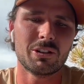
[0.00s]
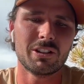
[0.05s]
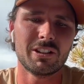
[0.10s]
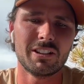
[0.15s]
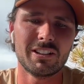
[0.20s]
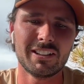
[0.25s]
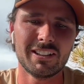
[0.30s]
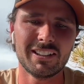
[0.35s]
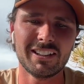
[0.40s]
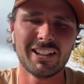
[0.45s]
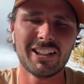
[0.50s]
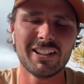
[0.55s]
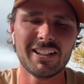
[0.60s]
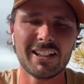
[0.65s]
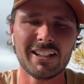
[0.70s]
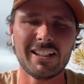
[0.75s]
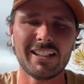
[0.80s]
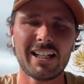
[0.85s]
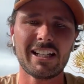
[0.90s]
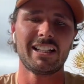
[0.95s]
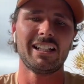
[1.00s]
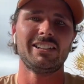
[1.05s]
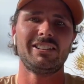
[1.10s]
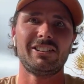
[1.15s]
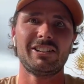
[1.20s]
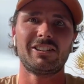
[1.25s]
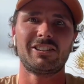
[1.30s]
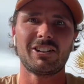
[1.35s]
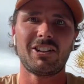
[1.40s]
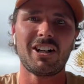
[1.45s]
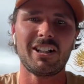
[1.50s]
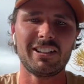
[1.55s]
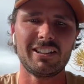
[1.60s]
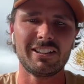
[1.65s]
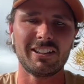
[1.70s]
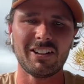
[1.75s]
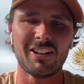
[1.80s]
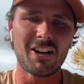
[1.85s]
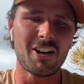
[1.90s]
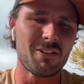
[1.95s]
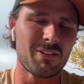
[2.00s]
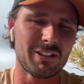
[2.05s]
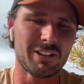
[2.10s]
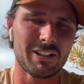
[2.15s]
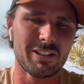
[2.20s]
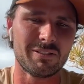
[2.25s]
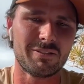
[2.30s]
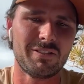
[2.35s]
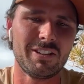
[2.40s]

and you know that that gets you excited to go. Oh, I want to go